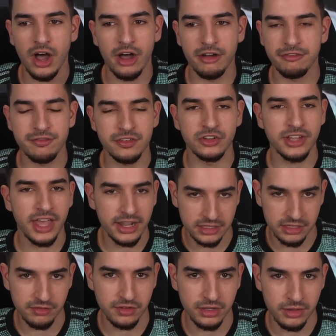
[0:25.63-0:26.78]
off-field
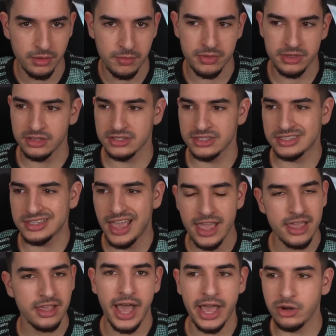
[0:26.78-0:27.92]
activity because
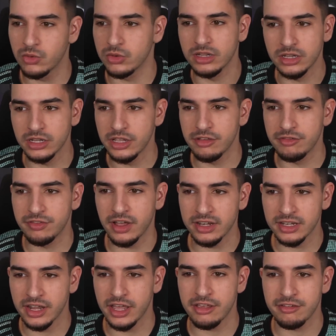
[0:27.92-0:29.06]
A, I don't live a
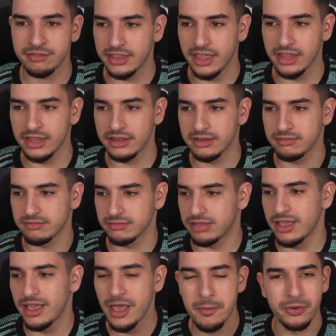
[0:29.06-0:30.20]
life that
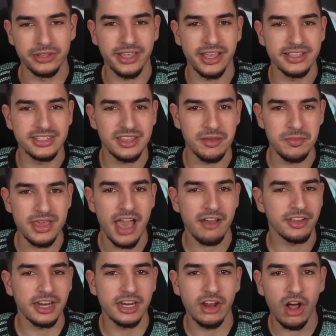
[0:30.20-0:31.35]
pertains to me having
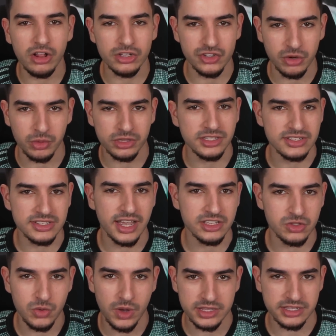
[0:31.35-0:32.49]
any knowledge on what these guys
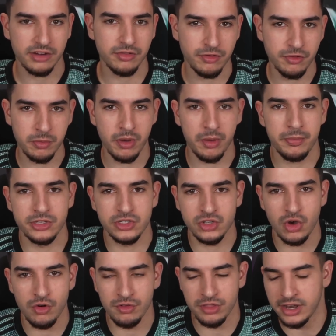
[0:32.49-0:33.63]
do outside of a football pitch
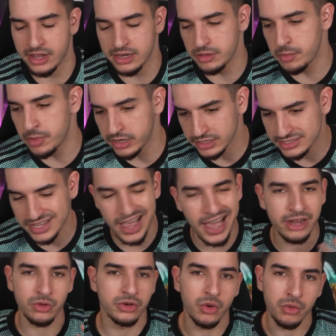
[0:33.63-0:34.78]
over the 90 minutes. I
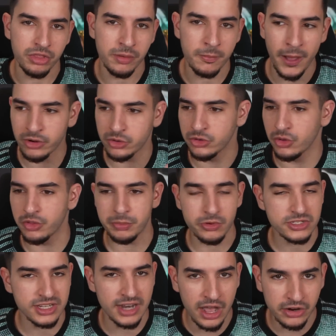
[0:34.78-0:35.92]
don't know them. I don't know their
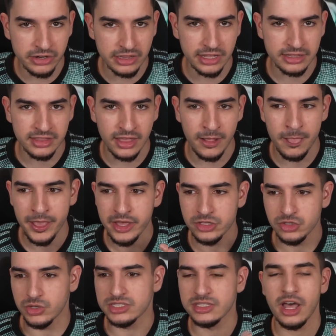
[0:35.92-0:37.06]
personality like that.
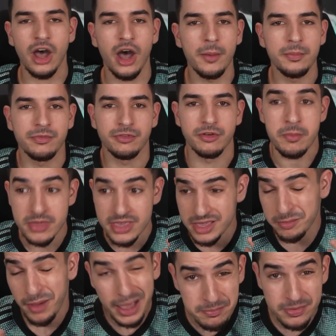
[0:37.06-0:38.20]
So it's not up for me, in
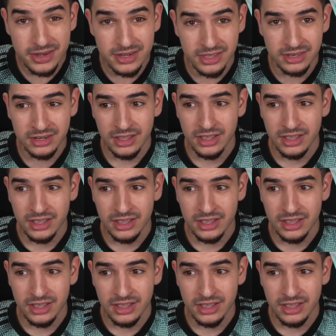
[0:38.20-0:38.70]
my opinion,